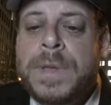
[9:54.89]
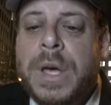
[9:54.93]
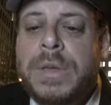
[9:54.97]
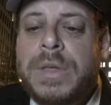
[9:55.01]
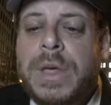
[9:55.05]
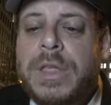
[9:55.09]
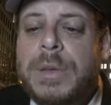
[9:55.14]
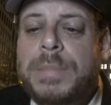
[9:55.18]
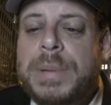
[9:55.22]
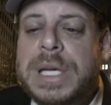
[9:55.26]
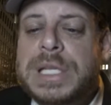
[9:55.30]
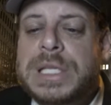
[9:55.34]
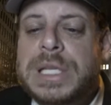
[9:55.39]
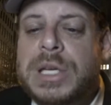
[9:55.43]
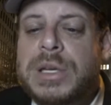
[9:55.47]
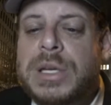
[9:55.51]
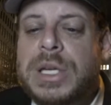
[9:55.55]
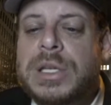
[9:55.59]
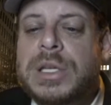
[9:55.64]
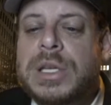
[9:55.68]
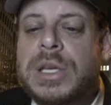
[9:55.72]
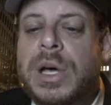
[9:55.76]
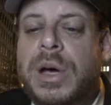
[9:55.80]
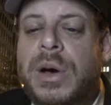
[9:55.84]
The other place that you
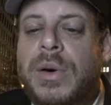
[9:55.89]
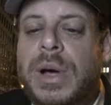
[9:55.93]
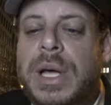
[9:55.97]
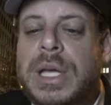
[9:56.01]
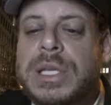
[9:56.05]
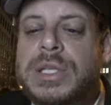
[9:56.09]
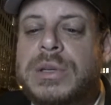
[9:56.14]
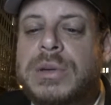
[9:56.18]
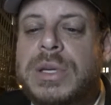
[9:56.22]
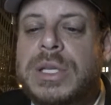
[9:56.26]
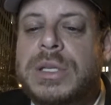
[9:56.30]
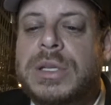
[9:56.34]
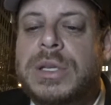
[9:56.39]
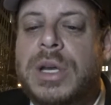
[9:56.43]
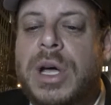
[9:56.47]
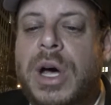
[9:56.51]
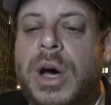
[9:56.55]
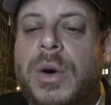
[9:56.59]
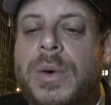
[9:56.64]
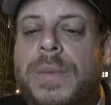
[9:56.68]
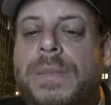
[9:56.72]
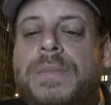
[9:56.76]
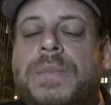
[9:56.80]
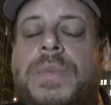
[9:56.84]
need to know is you need to
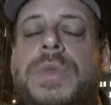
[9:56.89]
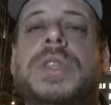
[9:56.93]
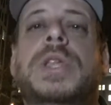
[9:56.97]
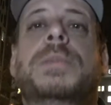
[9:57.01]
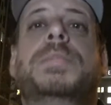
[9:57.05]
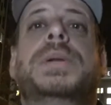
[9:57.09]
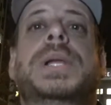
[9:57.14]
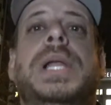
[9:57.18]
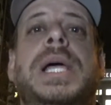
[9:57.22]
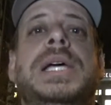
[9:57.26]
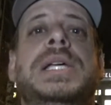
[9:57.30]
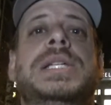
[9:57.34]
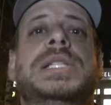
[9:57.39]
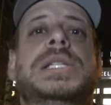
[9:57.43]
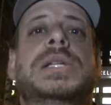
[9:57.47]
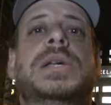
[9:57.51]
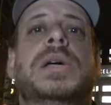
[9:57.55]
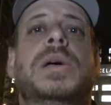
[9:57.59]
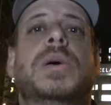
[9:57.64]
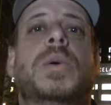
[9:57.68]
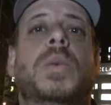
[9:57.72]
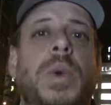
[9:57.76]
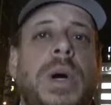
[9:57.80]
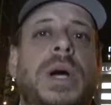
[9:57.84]
know the place
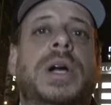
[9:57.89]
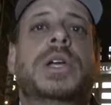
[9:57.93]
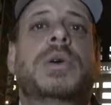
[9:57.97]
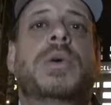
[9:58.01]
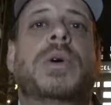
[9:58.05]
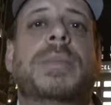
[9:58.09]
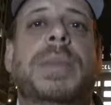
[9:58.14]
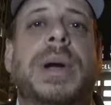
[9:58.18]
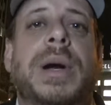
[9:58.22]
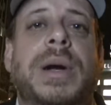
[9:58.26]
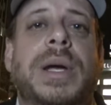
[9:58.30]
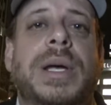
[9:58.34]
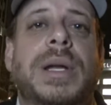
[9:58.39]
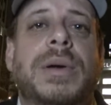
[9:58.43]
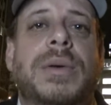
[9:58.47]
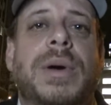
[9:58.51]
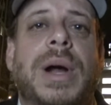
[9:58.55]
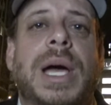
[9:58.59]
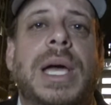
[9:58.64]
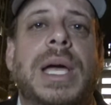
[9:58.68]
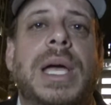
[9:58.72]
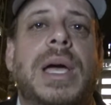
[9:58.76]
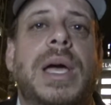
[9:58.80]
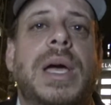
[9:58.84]
where you were married,
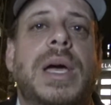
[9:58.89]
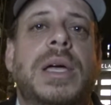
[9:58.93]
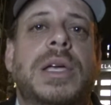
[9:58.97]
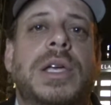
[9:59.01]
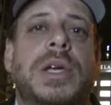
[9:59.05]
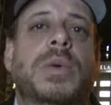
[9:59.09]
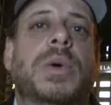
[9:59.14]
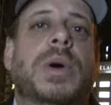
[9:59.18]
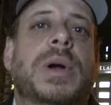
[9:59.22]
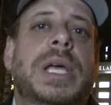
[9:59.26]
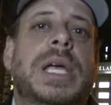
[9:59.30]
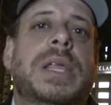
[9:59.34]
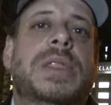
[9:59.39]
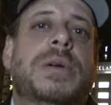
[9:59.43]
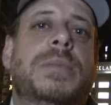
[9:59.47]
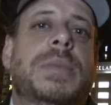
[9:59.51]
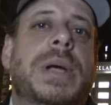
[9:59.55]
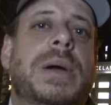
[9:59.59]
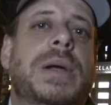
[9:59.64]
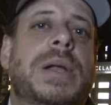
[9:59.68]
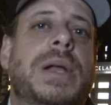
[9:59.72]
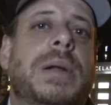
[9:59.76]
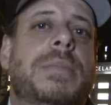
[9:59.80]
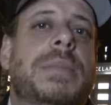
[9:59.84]
right? You were either
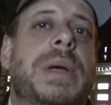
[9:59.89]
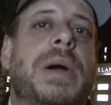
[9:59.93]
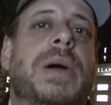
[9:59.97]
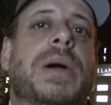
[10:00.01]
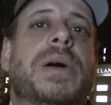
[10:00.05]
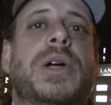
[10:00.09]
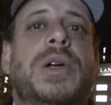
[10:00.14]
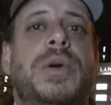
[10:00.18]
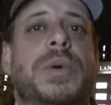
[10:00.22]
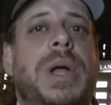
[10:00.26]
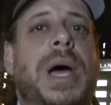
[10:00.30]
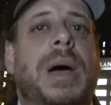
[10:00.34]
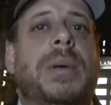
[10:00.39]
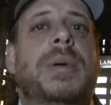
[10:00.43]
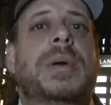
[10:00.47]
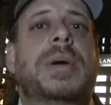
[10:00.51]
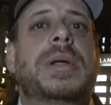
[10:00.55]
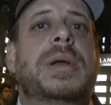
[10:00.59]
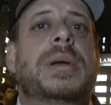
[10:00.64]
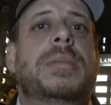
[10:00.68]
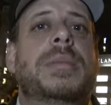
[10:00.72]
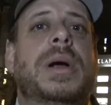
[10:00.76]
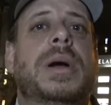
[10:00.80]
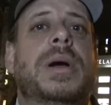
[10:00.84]
married in America, you were not
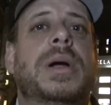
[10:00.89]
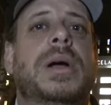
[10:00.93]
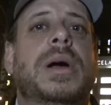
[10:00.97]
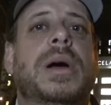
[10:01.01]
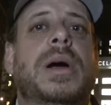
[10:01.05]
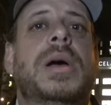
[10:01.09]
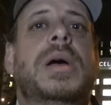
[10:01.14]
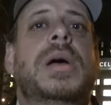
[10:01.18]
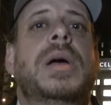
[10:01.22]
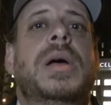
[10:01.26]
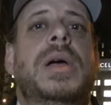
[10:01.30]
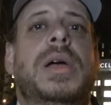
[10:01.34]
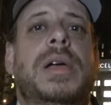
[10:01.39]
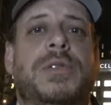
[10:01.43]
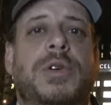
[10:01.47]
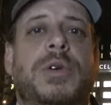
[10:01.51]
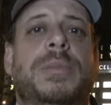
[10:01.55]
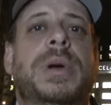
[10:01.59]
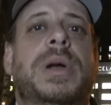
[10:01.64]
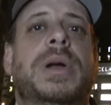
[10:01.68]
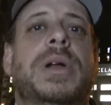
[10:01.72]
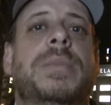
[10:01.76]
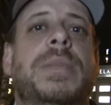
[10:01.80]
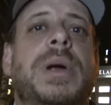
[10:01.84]
married in America. If you're
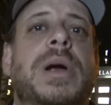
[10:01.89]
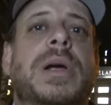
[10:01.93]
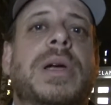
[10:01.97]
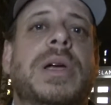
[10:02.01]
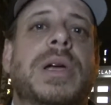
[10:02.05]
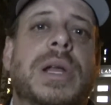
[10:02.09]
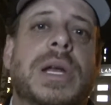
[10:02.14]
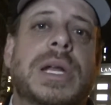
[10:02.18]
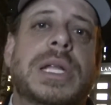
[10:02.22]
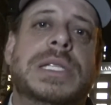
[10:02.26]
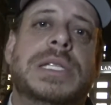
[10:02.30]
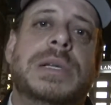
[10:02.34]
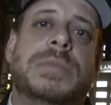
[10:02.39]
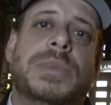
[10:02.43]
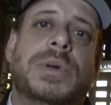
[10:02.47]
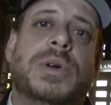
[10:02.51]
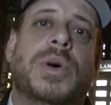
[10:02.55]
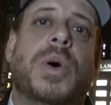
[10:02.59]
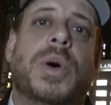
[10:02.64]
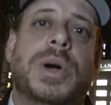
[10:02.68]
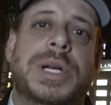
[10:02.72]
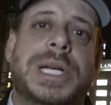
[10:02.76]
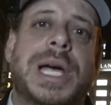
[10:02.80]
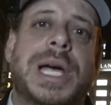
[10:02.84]
married in America, you're going to need some court